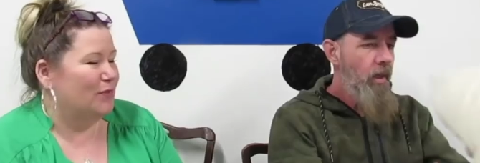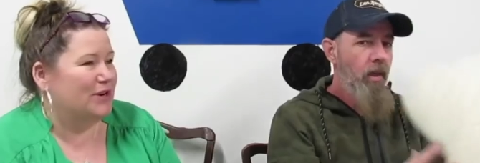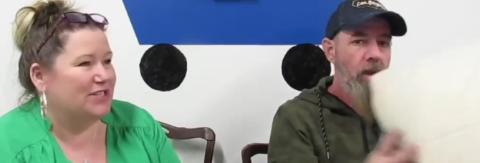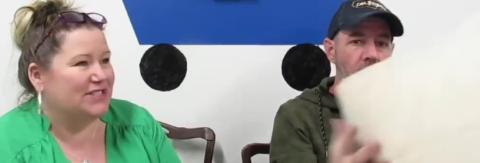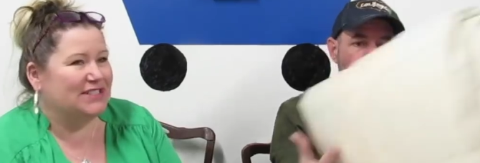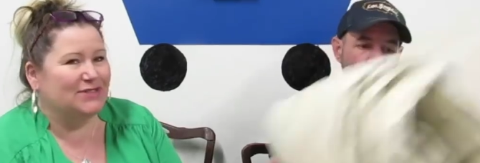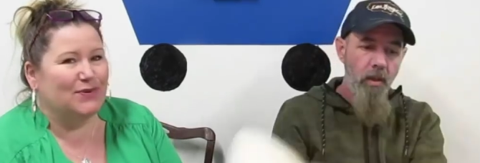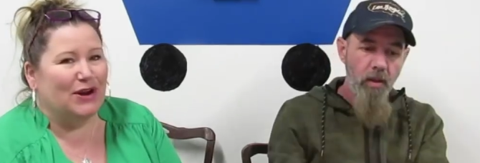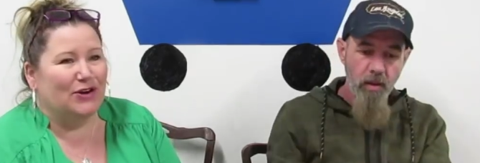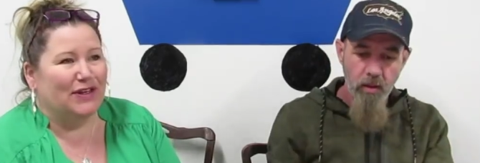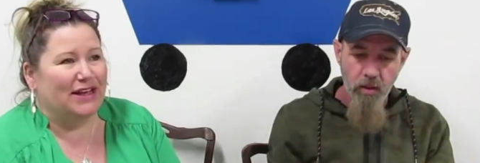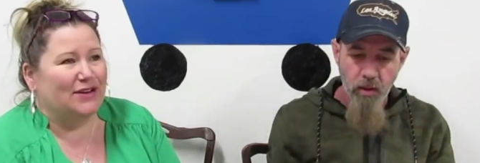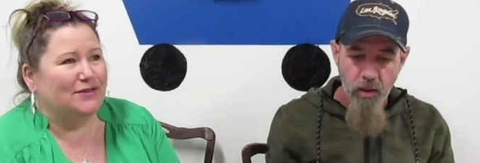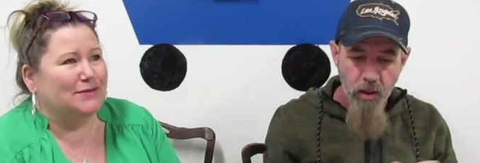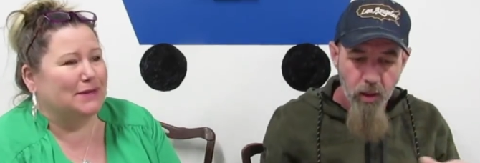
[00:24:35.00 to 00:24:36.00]
Speaker 1: Where's the sweater
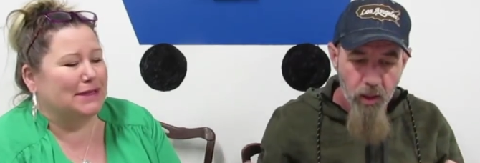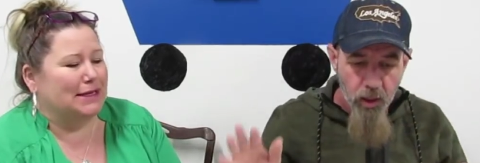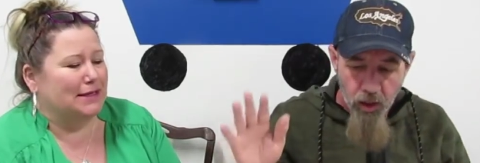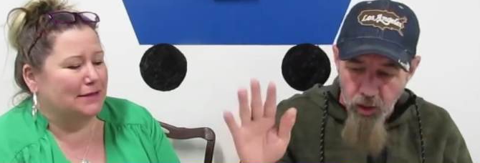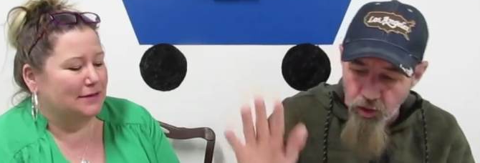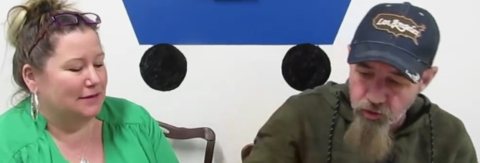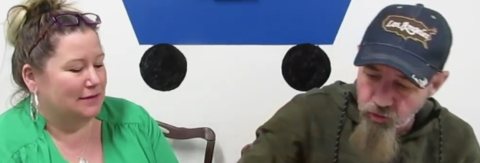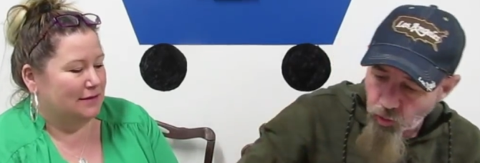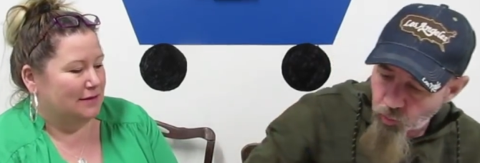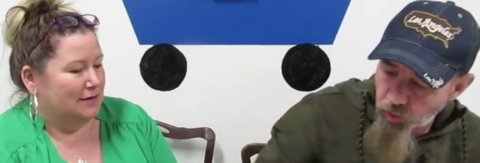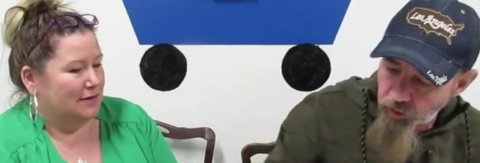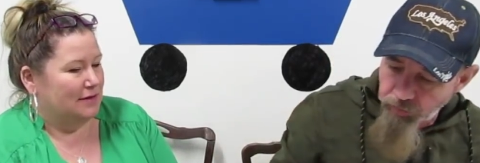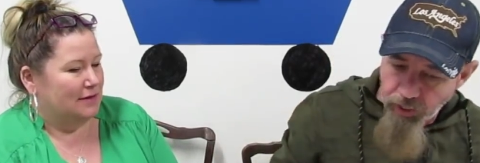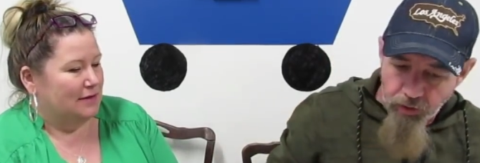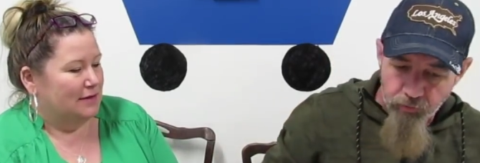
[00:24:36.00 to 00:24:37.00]
that goes with it?
Speaker 2: So
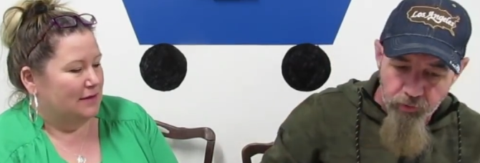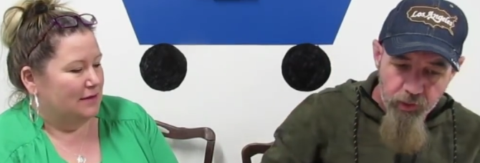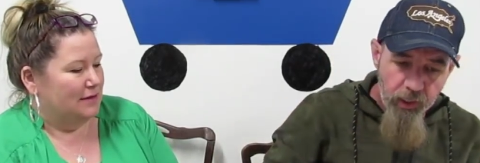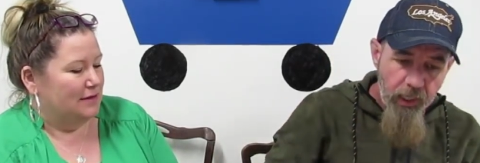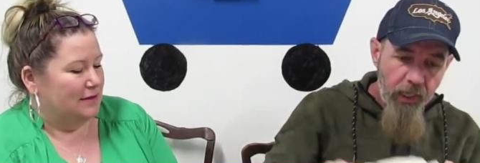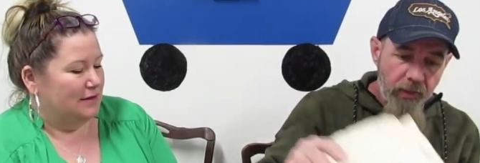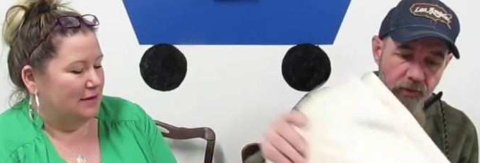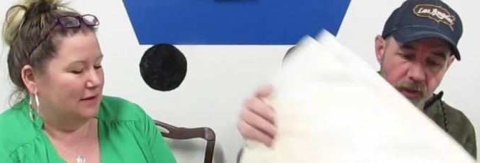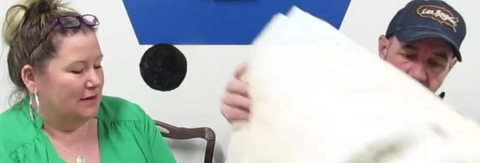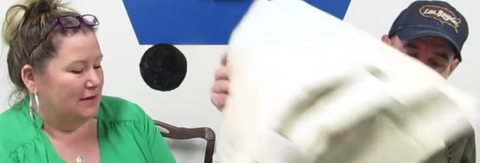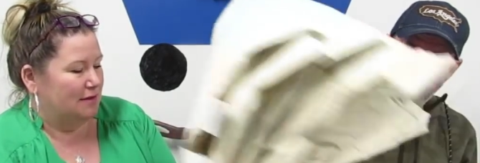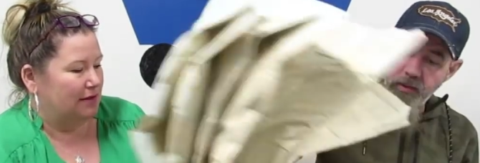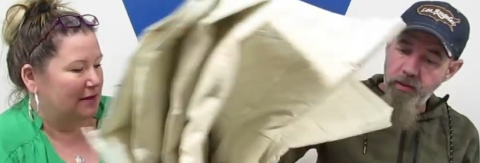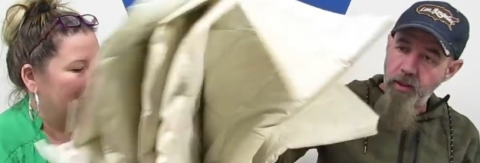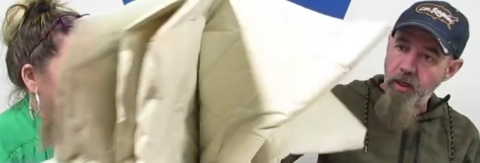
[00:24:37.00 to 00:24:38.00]
what about this?
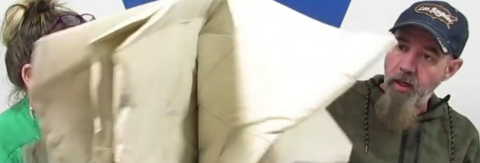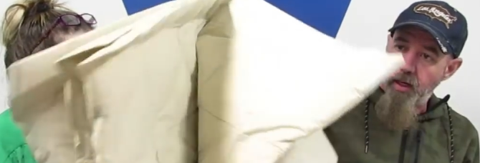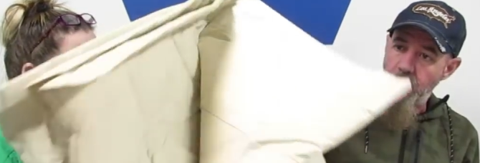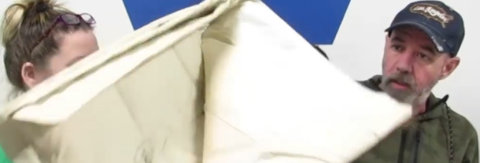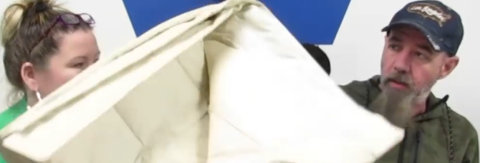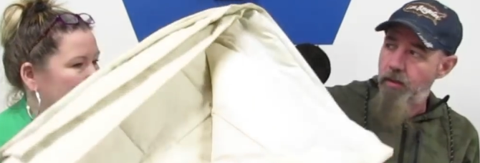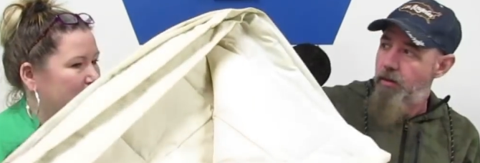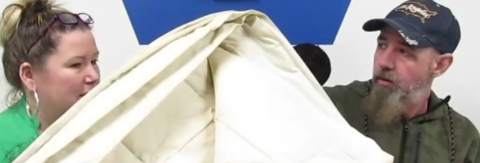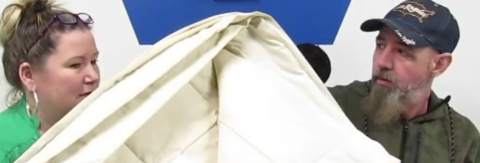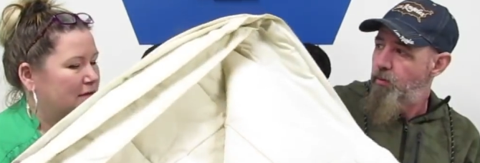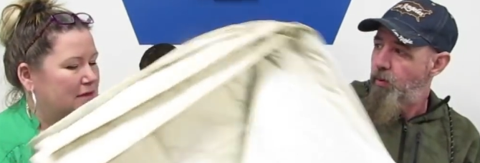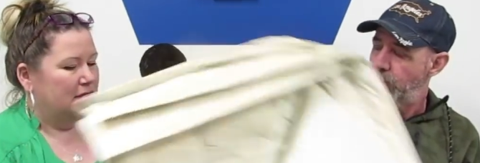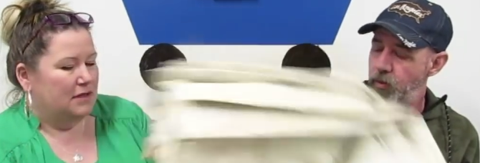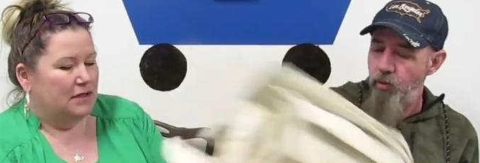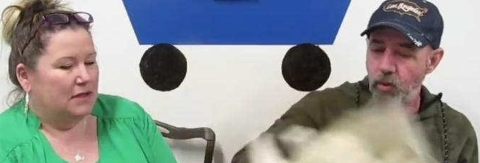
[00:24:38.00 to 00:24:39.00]
This is a,
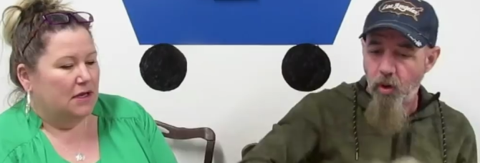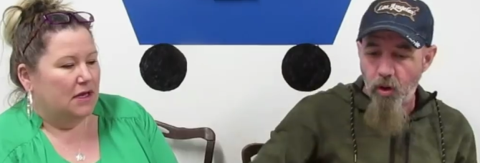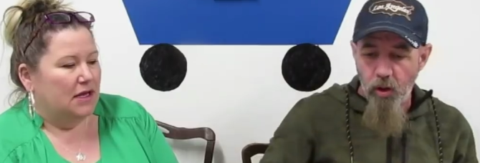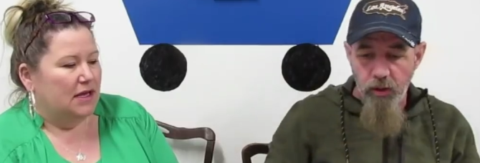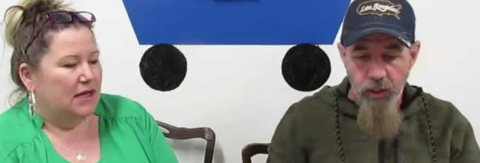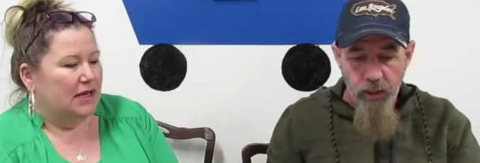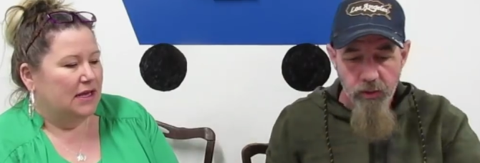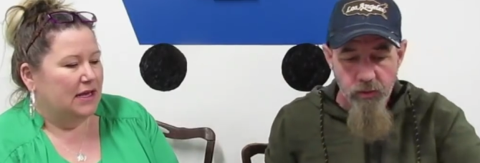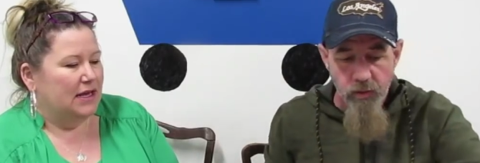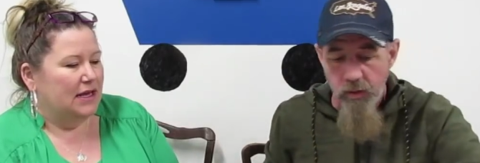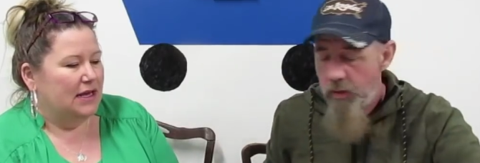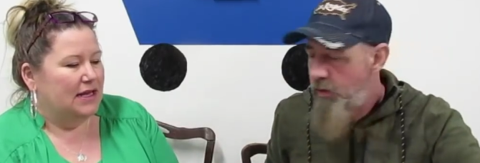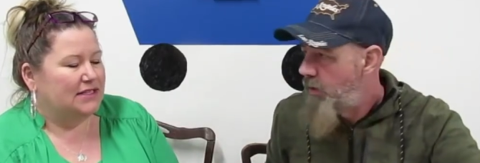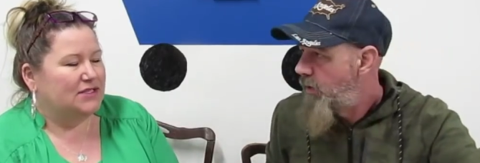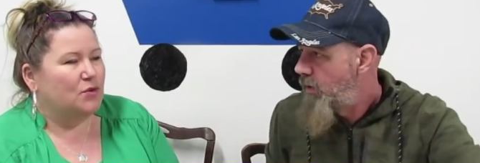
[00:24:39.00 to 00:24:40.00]
what do you call this?
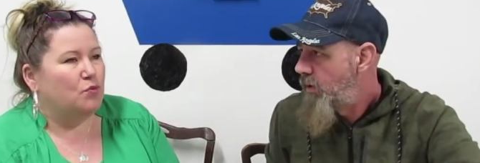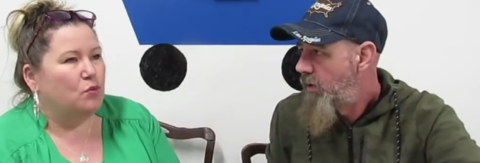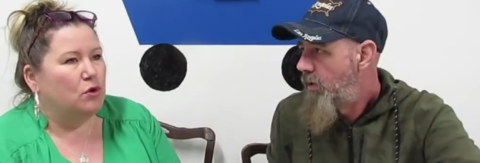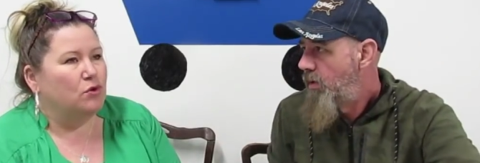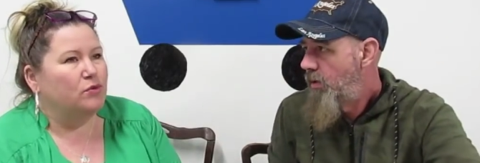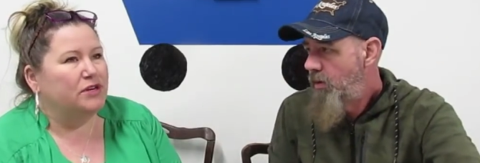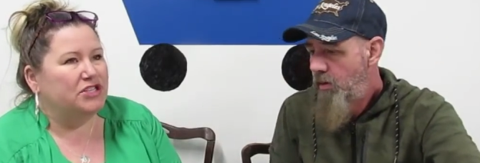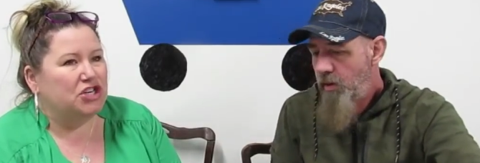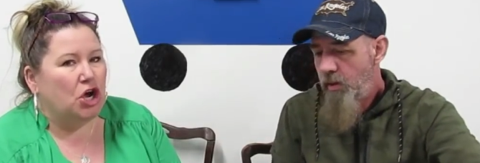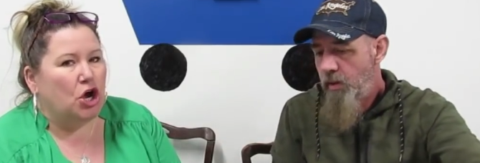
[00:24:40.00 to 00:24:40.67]
Speaker 1: It's a Woolrich